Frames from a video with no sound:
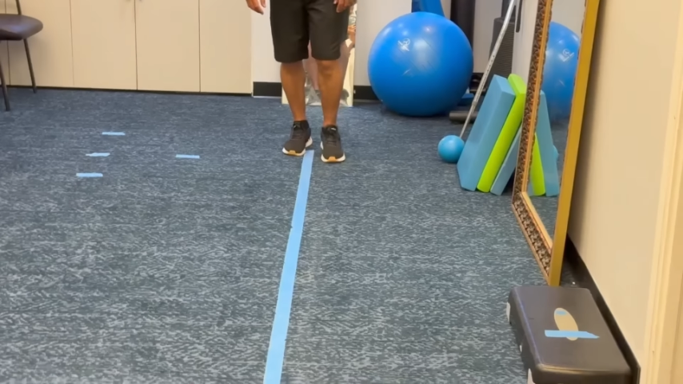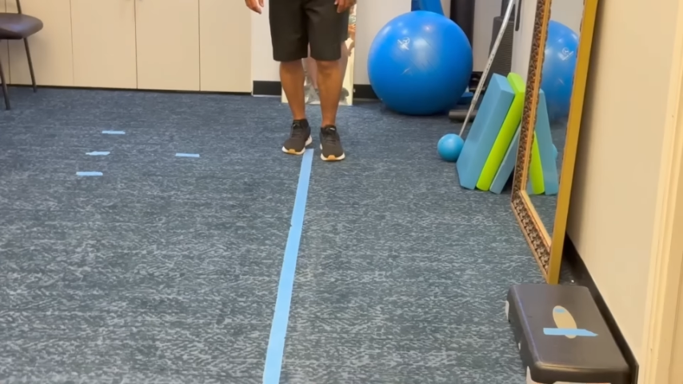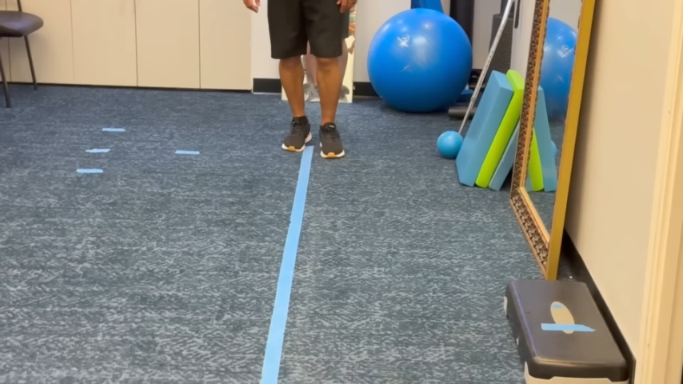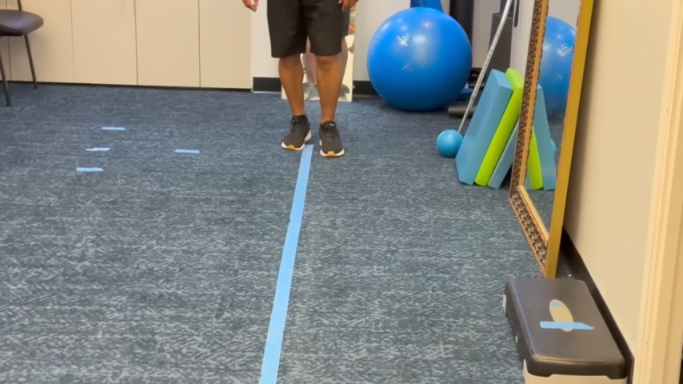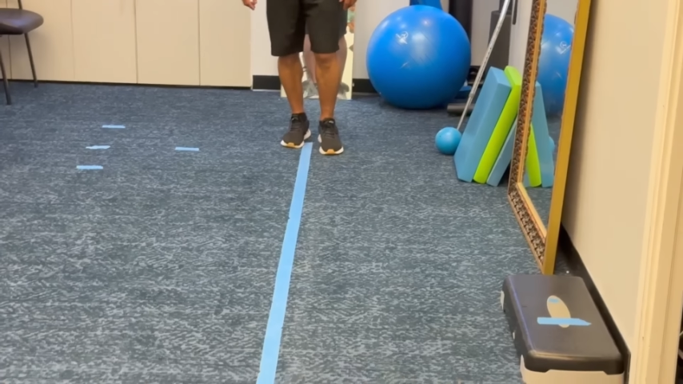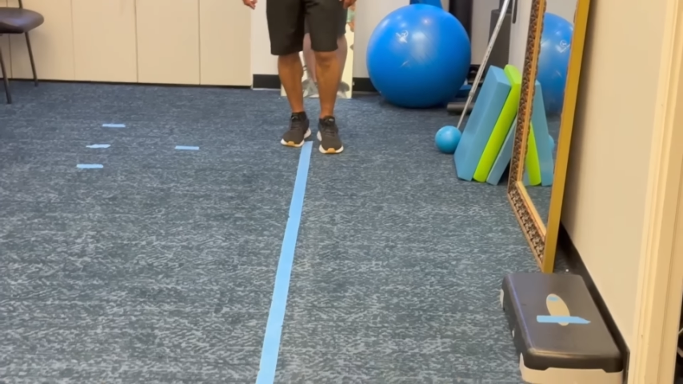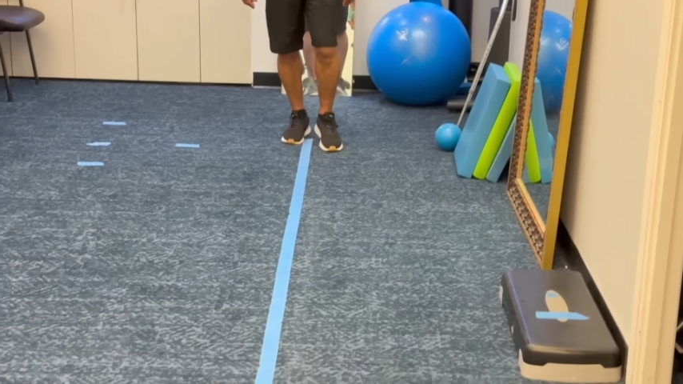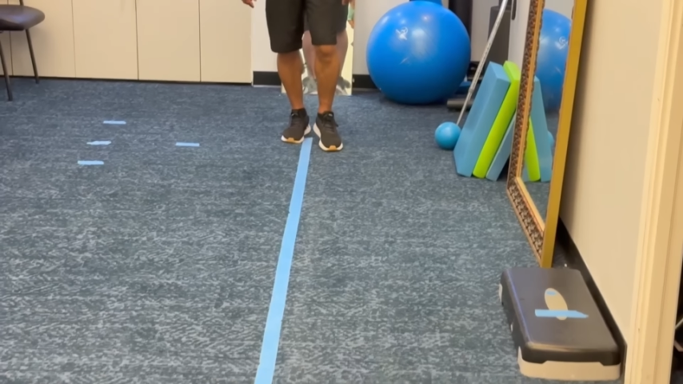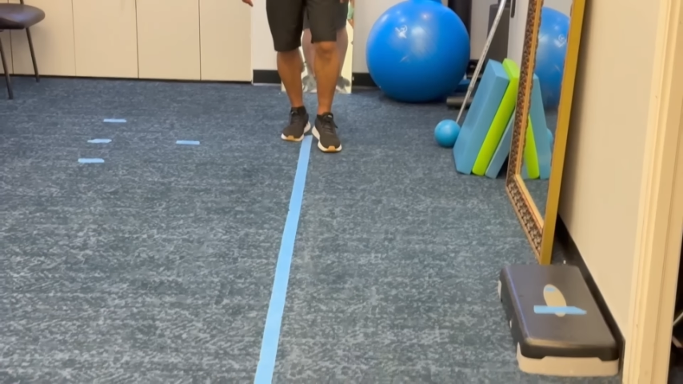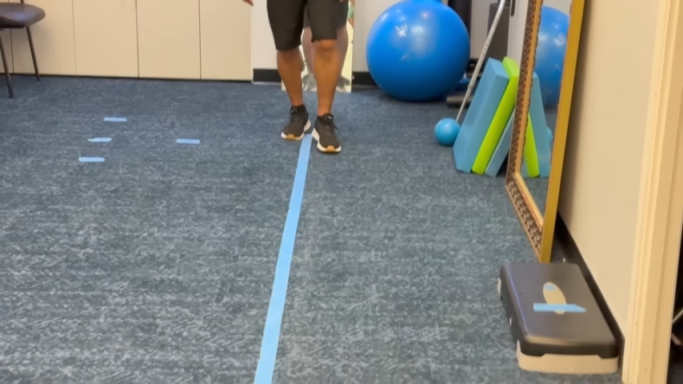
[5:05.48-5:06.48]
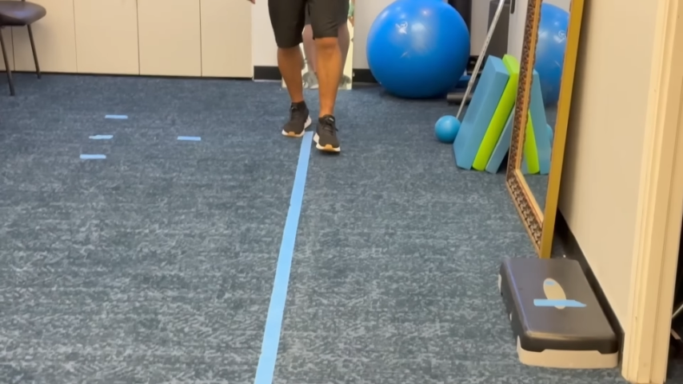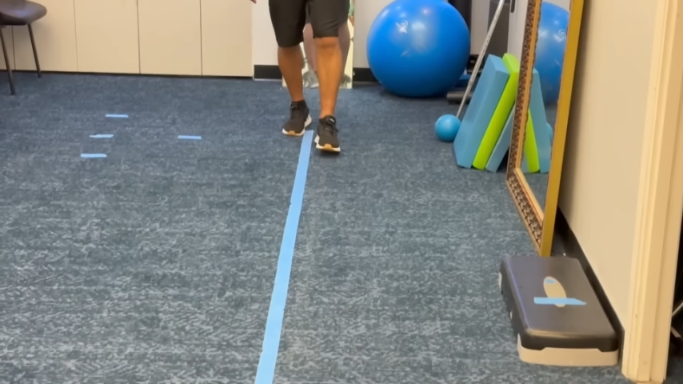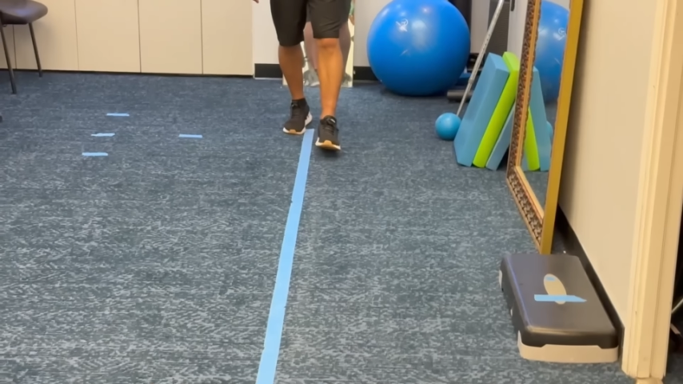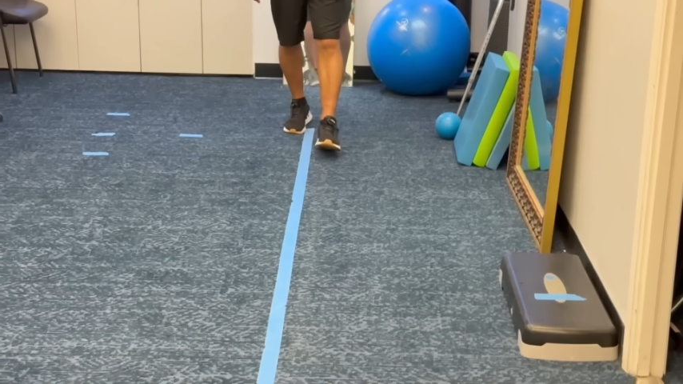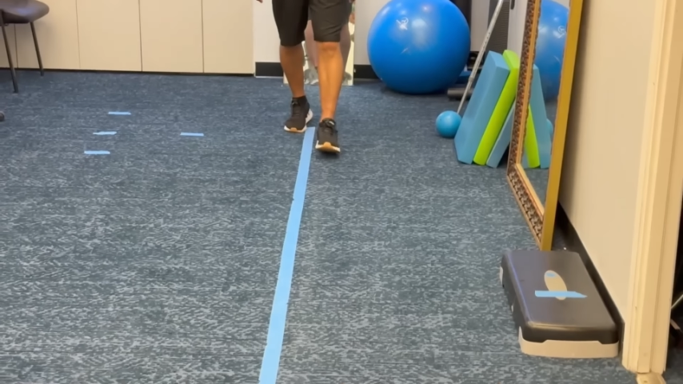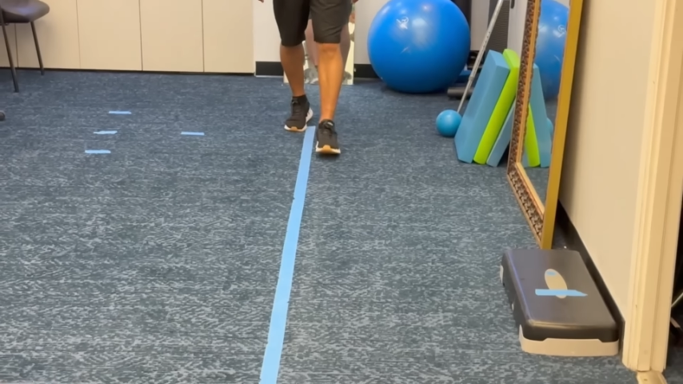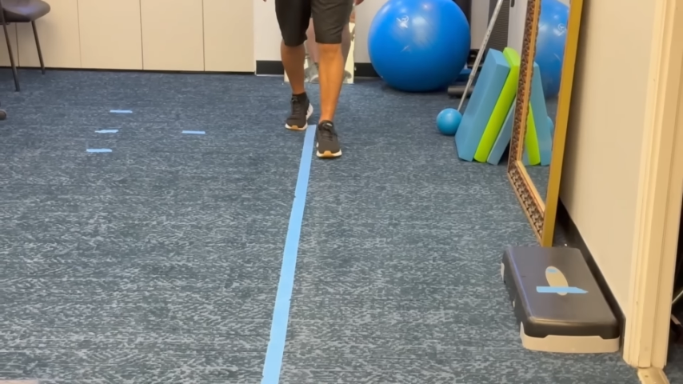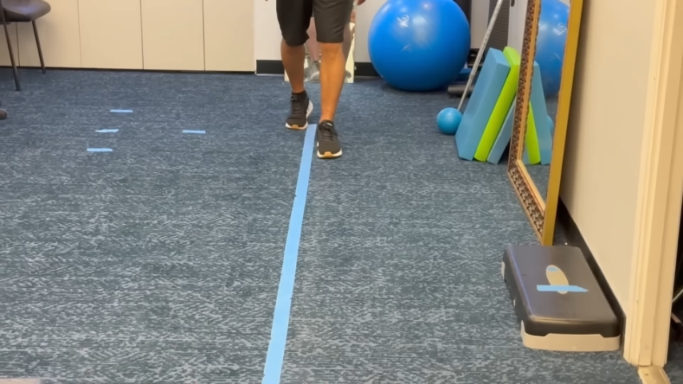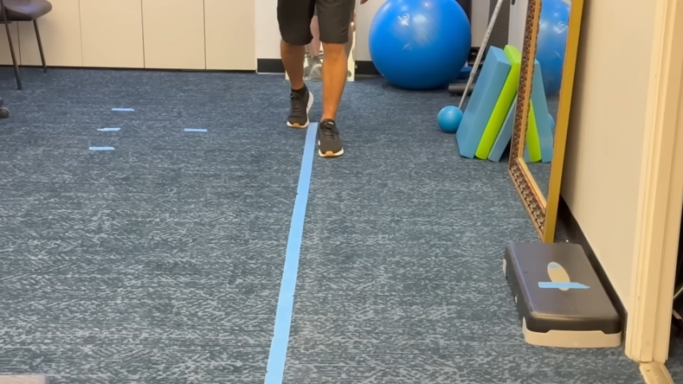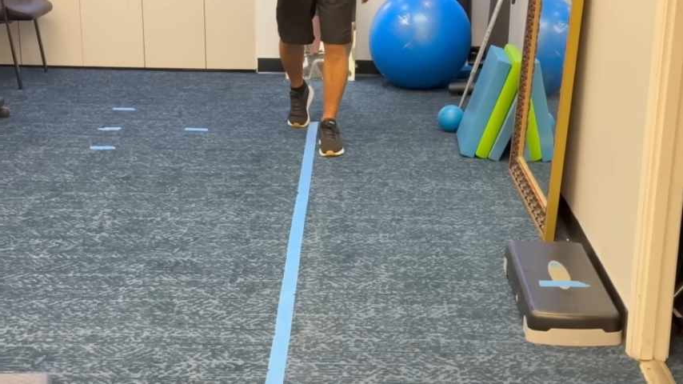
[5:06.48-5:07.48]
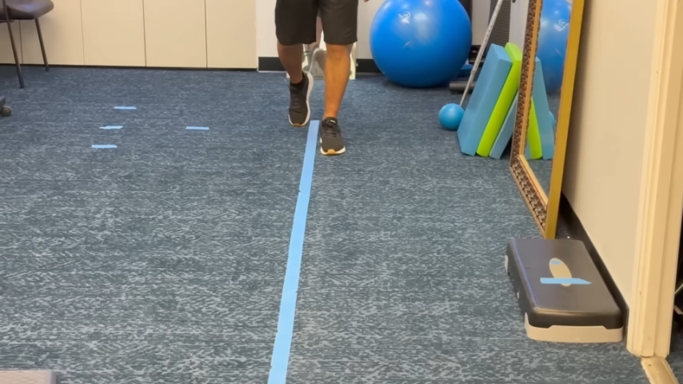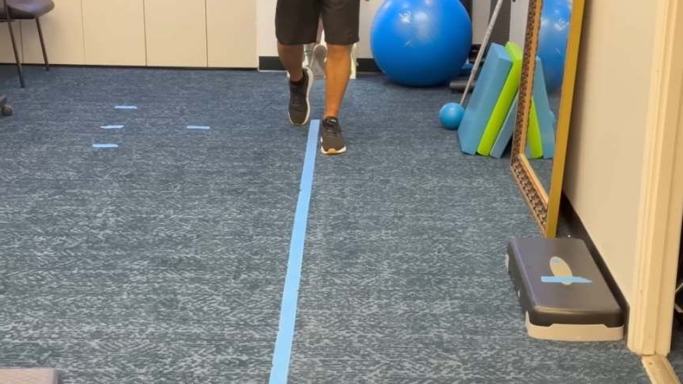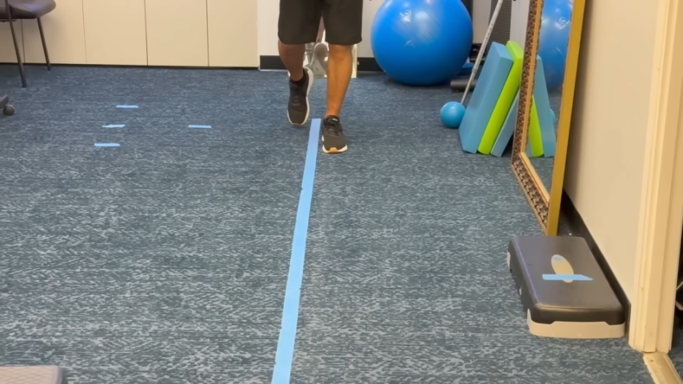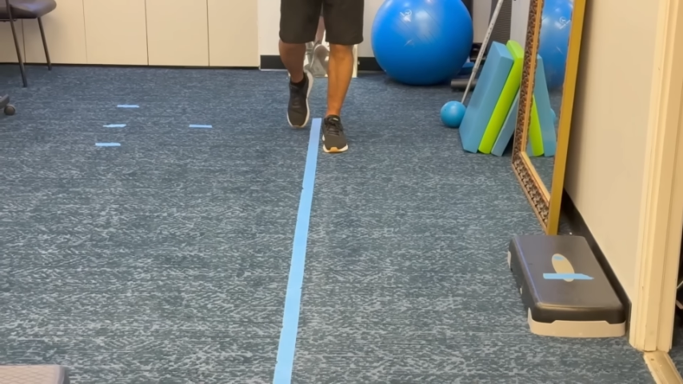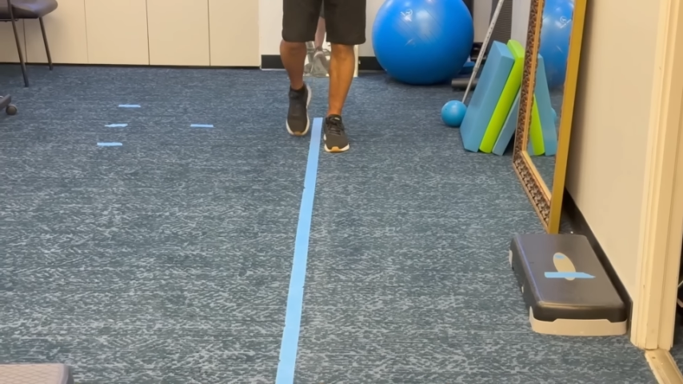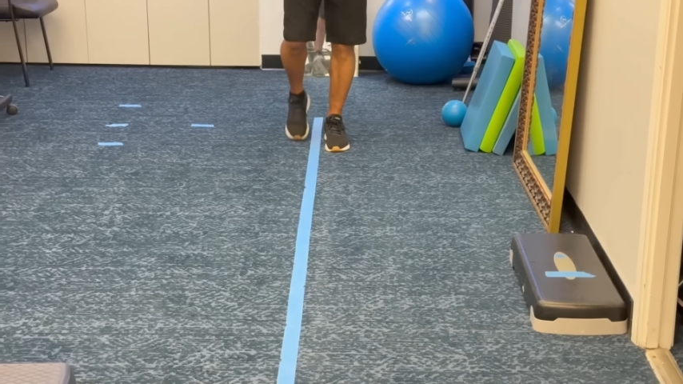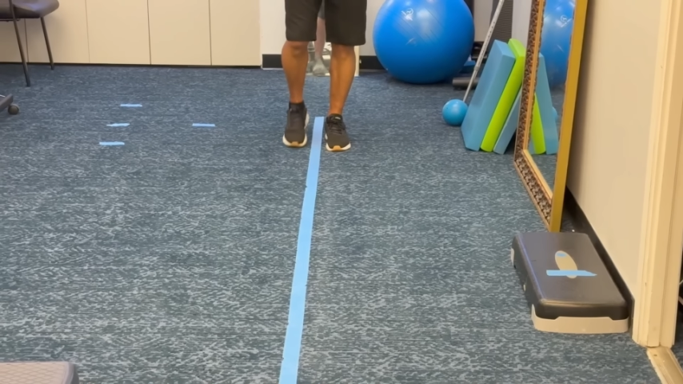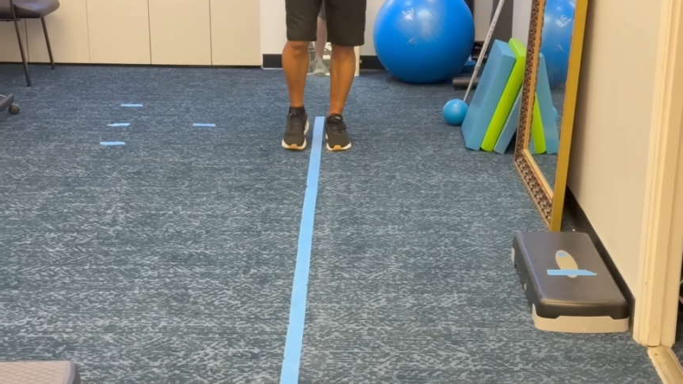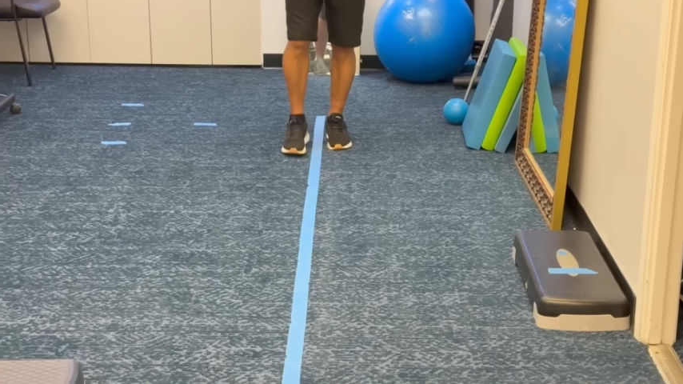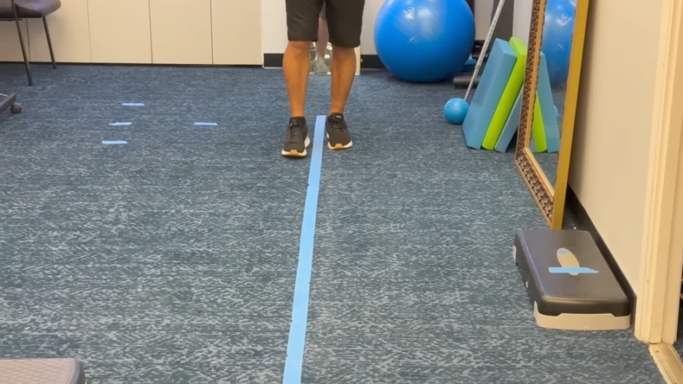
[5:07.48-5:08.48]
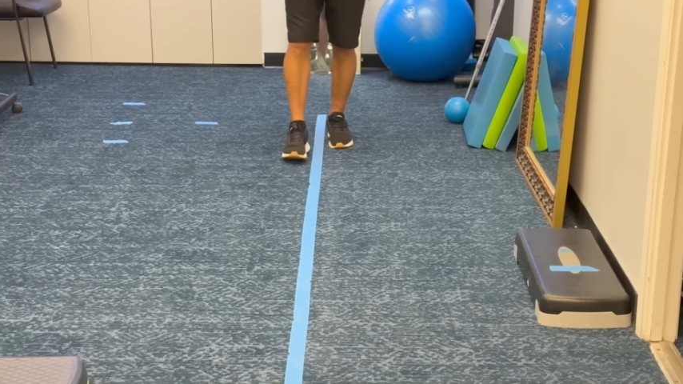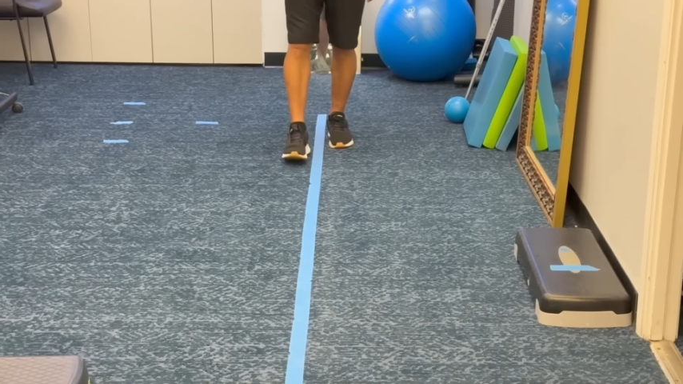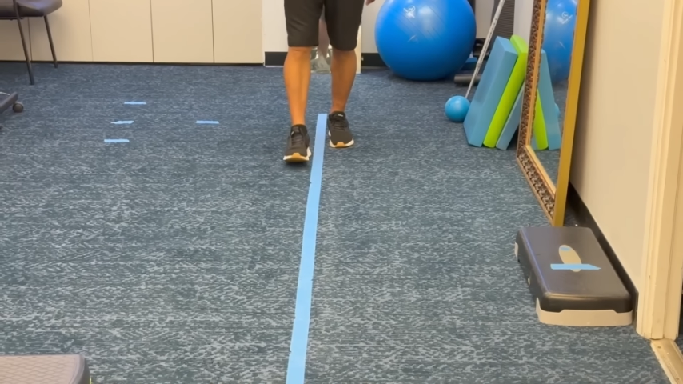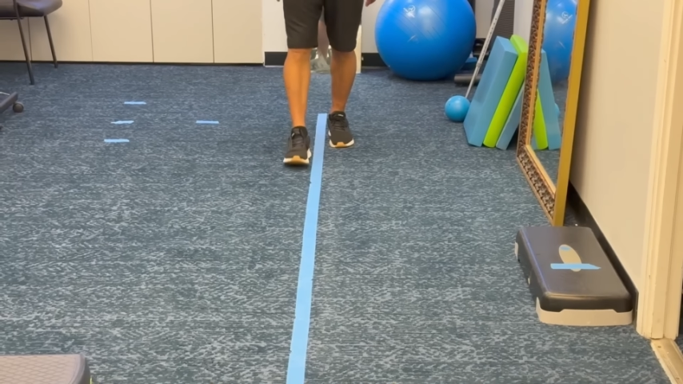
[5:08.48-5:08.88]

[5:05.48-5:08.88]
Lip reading: No face is visible, so there are no lips to read.